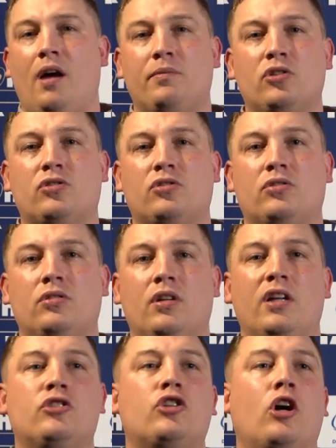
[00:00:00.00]
just
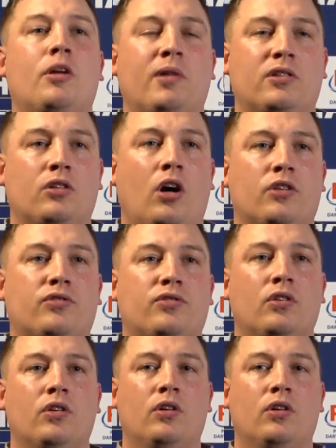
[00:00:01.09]
enjoying my darts.